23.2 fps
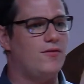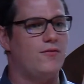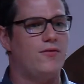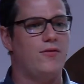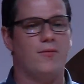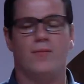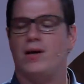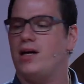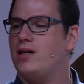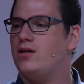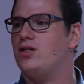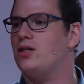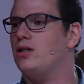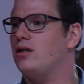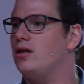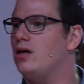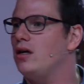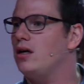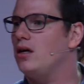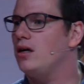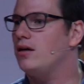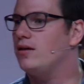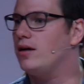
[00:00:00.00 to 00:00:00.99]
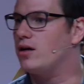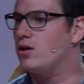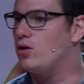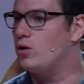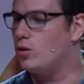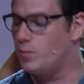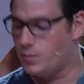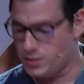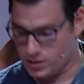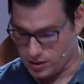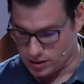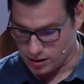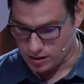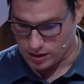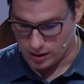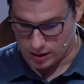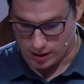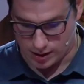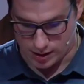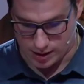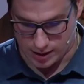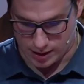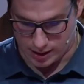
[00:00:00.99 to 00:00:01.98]
information that corpuses
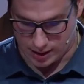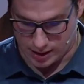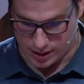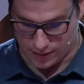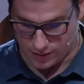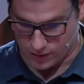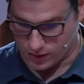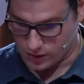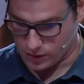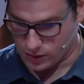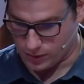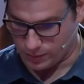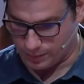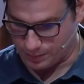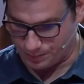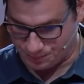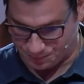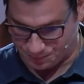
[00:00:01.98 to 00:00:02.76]
can give us.